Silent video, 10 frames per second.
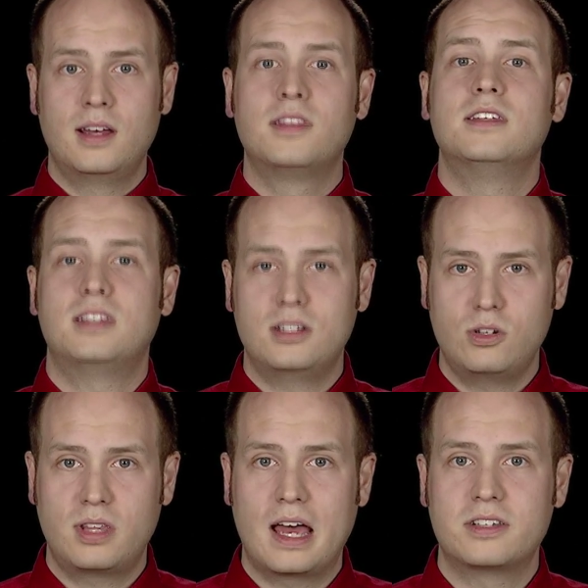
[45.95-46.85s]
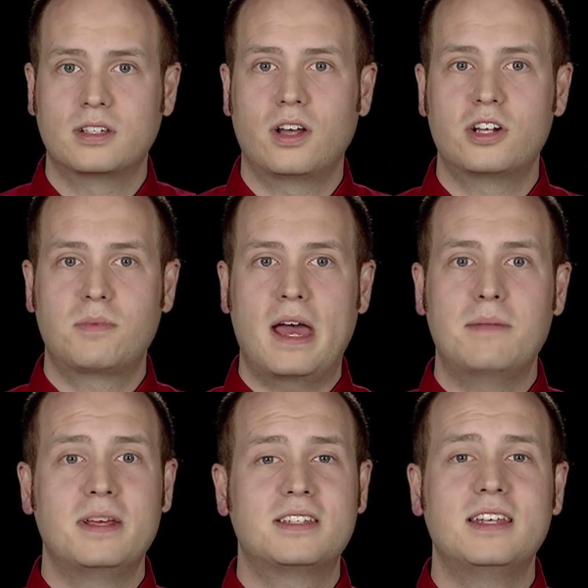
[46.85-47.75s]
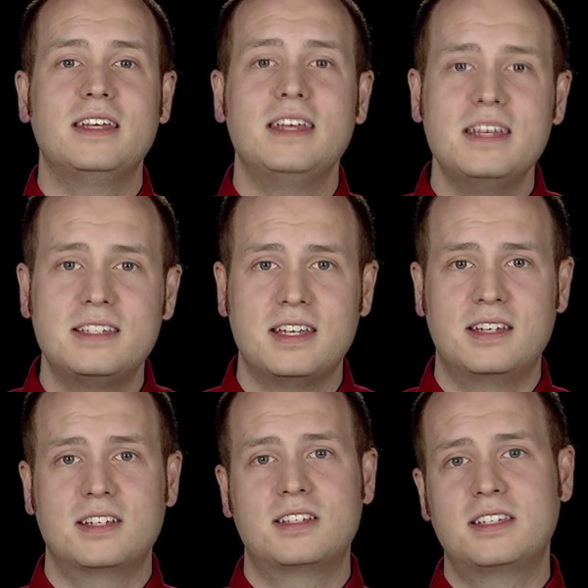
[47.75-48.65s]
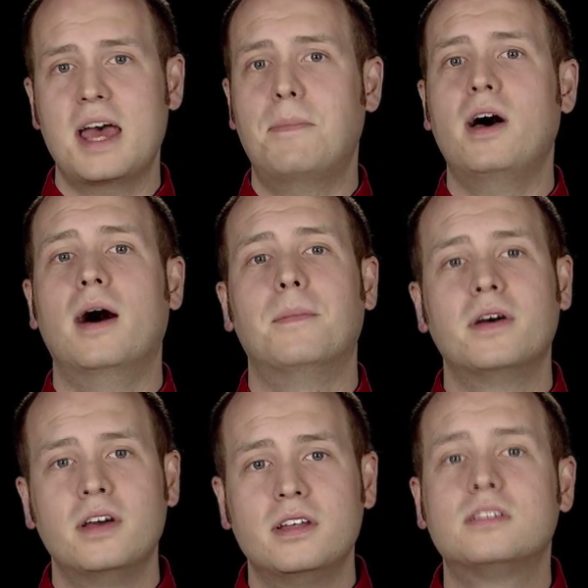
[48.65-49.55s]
The C2000 LaunchPad makes it easy to step up